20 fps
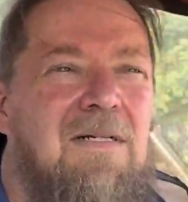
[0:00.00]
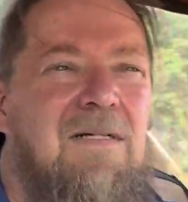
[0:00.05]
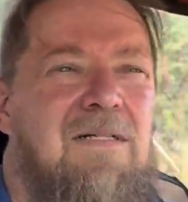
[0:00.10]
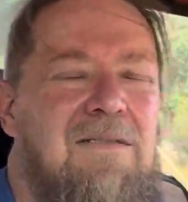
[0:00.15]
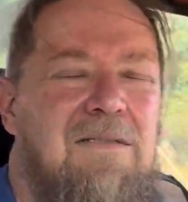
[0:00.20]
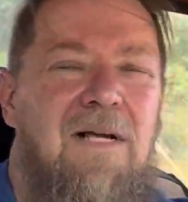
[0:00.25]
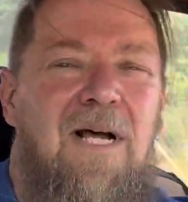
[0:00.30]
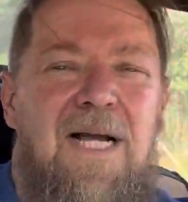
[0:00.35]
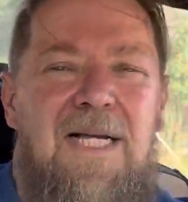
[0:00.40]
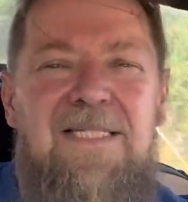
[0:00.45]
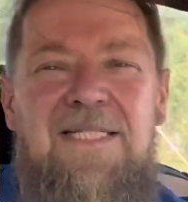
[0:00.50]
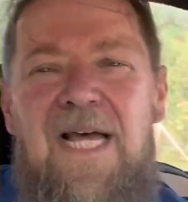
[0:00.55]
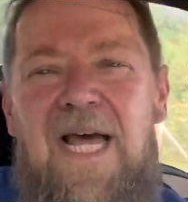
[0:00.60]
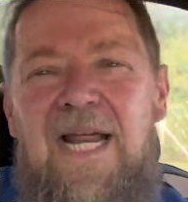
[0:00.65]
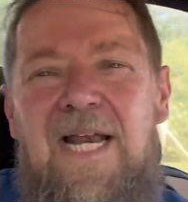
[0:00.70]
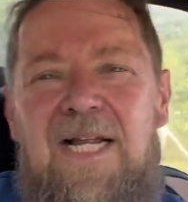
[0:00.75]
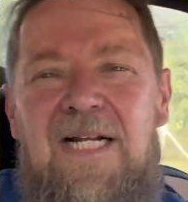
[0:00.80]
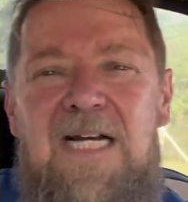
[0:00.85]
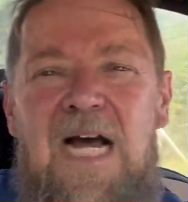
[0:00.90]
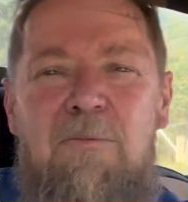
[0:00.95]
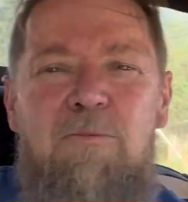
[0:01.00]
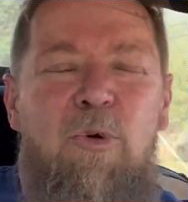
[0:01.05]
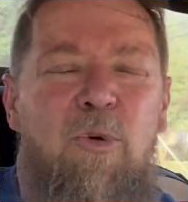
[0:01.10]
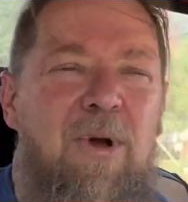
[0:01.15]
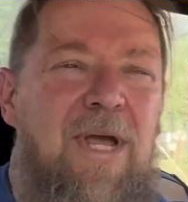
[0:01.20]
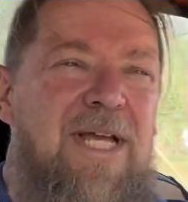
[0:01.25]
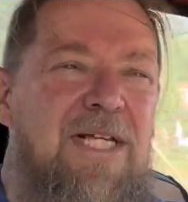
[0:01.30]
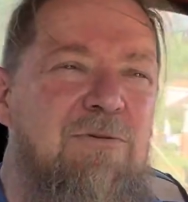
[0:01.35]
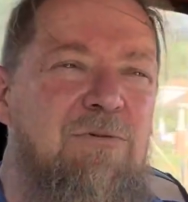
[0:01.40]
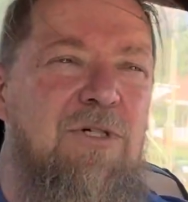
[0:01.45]
So like I said, in a couple
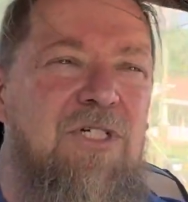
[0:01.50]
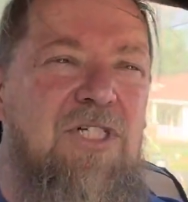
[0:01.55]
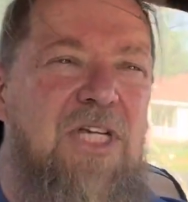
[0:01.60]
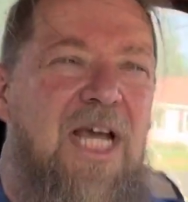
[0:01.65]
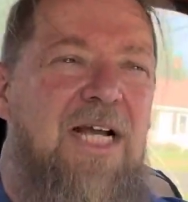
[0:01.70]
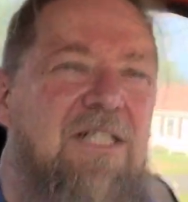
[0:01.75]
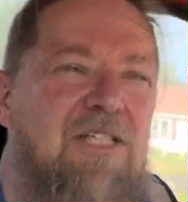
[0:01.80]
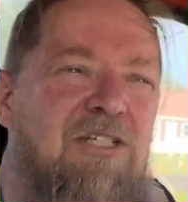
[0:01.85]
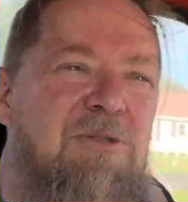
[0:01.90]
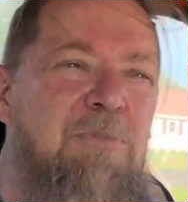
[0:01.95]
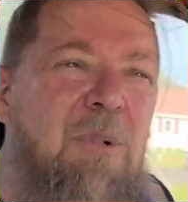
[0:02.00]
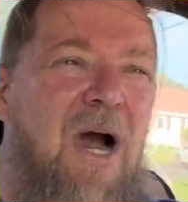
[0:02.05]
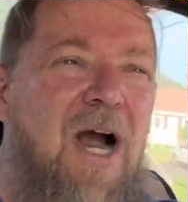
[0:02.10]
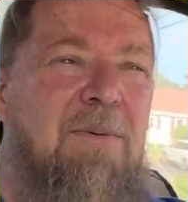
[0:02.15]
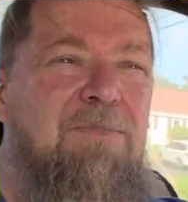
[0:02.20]
weeks we'll check the spark